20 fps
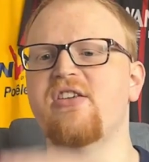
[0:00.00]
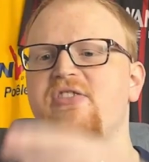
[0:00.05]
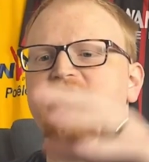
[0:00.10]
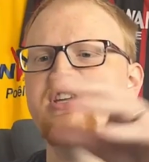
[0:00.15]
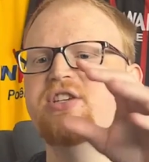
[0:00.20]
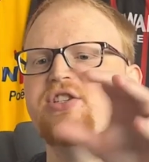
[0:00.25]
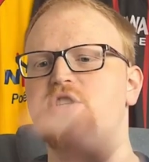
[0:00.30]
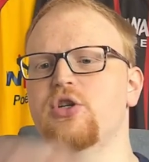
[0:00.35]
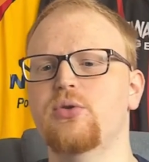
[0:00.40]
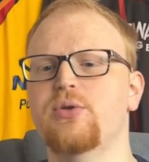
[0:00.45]
the
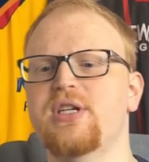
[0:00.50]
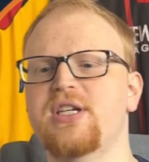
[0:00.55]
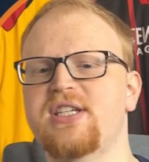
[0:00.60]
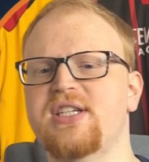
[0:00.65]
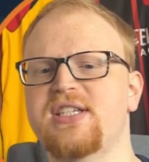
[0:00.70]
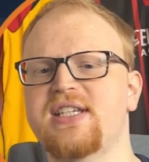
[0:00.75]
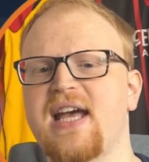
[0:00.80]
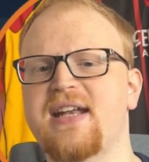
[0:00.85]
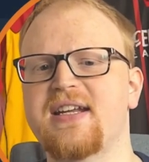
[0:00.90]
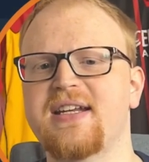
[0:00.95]
2D
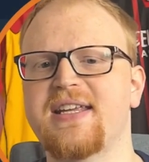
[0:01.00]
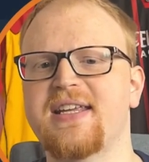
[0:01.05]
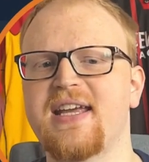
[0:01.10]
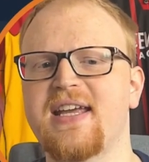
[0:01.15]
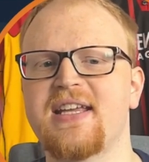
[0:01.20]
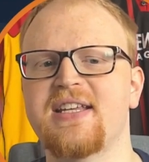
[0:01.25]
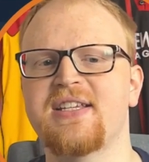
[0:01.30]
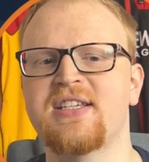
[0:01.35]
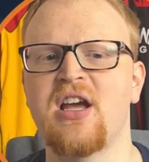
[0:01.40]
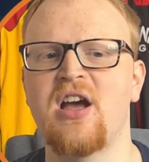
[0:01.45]
standard
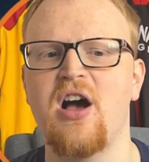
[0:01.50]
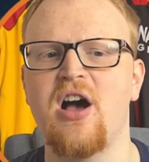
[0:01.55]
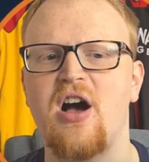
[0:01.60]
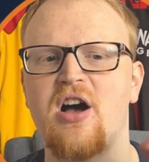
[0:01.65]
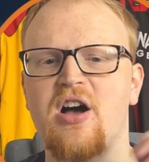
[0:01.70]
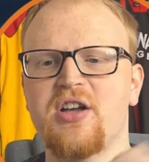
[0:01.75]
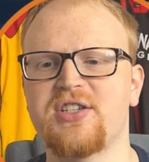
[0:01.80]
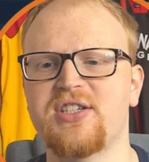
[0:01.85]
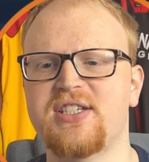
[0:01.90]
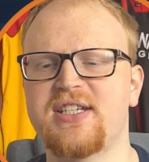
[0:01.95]
kits
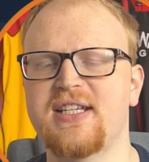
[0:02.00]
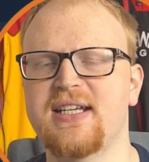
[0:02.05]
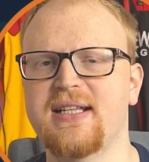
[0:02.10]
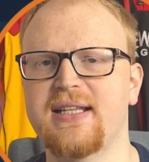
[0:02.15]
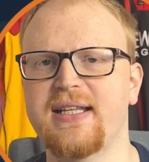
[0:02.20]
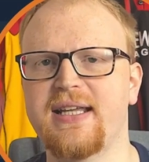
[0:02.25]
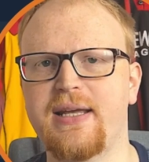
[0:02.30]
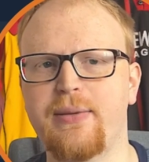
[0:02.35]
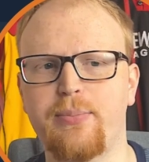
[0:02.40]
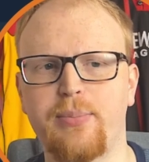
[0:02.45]
are still
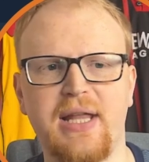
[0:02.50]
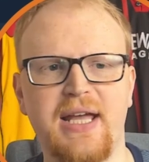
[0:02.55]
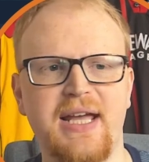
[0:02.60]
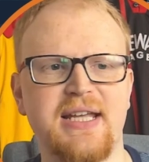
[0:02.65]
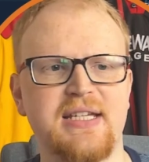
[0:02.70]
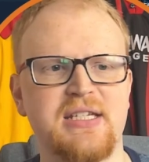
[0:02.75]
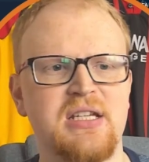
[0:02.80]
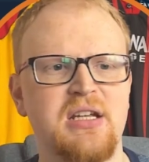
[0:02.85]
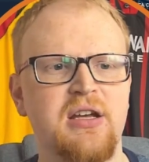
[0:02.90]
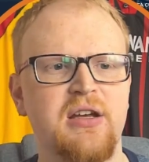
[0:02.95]
in
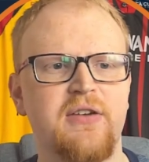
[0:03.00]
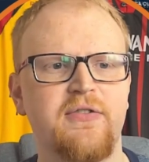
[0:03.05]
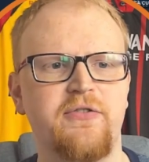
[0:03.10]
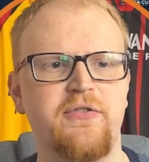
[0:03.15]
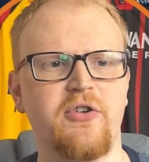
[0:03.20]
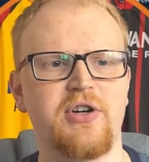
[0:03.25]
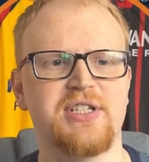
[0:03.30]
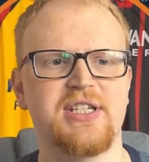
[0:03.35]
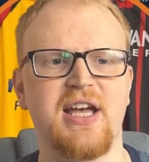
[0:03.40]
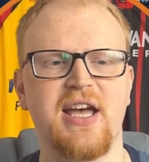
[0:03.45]
place
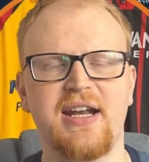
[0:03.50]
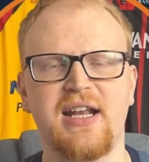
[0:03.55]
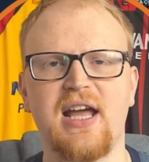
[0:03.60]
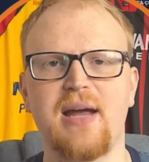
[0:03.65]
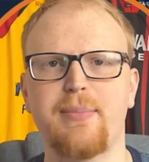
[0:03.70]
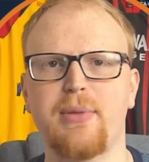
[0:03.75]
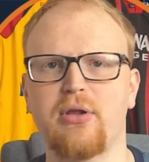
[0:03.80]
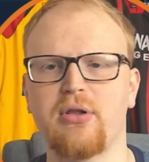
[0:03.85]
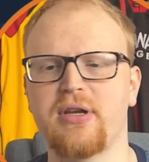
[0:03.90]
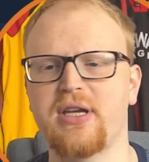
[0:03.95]
for a side like
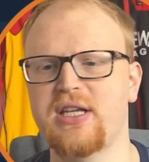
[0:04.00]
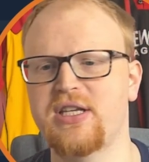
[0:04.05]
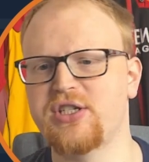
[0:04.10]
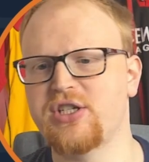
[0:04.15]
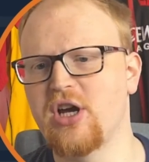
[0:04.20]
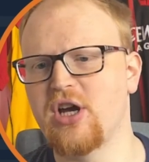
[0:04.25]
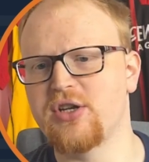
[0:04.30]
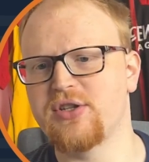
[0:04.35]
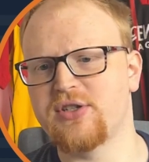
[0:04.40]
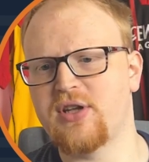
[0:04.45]
Milton Keynes
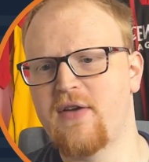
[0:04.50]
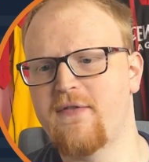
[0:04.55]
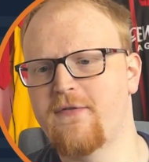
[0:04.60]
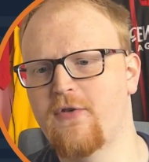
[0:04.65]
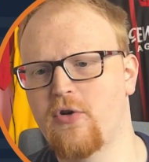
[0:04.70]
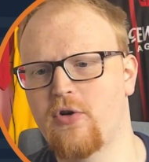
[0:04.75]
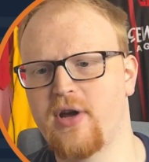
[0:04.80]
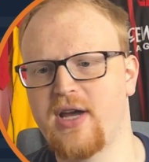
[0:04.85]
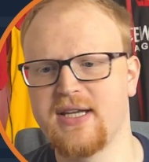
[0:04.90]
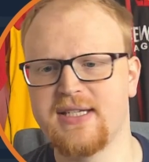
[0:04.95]
Dons,
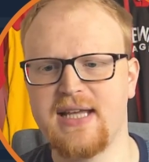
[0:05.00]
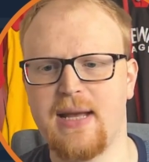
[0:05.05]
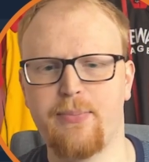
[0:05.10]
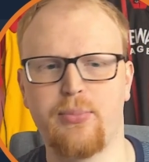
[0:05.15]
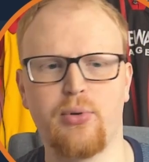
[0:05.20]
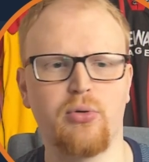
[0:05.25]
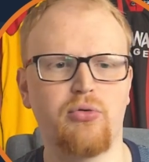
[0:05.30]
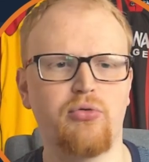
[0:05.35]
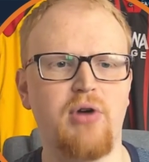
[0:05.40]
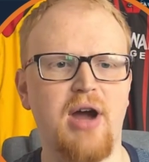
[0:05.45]
for
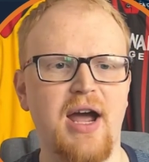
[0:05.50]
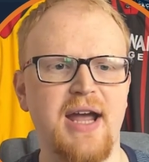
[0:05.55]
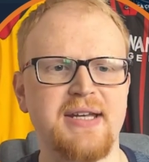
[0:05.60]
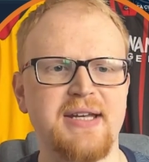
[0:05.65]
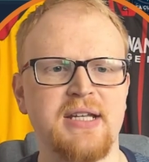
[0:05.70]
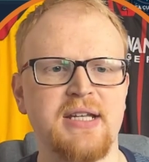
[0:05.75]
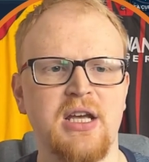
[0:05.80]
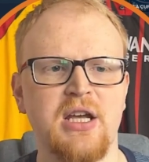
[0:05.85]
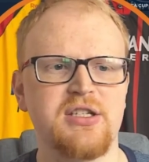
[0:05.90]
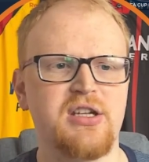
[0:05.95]
example. Right,
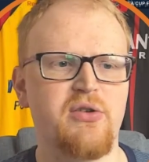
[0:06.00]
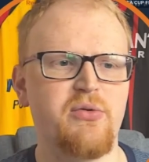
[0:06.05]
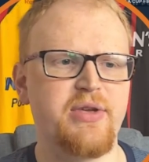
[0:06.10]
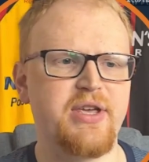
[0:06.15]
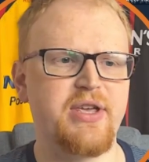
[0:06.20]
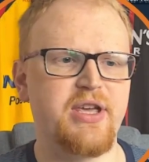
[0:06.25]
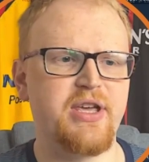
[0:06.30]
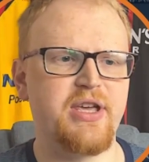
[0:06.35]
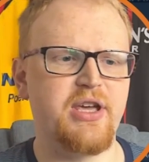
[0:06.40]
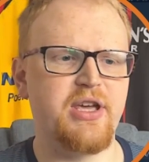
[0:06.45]
so we
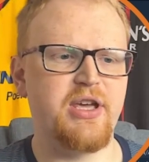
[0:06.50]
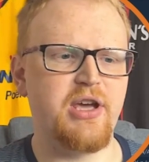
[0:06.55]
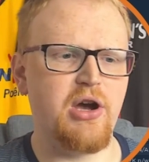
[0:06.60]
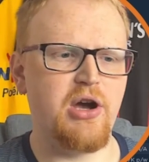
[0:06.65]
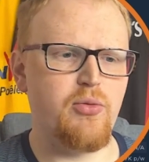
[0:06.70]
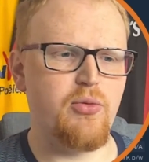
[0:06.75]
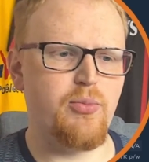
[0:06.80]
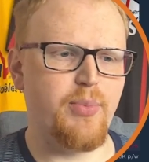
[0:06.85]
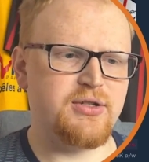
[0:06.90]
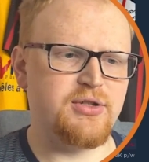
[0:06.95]
go
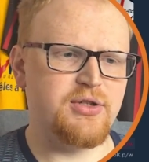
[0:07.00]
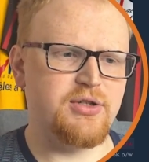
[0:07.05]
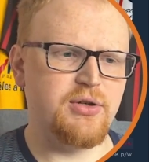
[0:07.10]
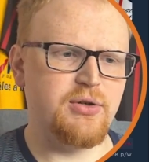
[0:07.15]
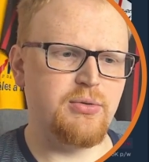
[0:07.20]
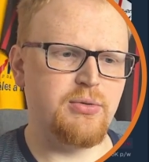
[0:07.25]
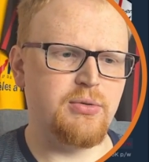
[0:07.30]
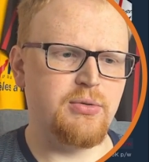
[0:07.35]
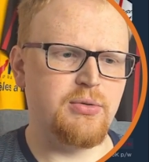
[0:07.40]
back to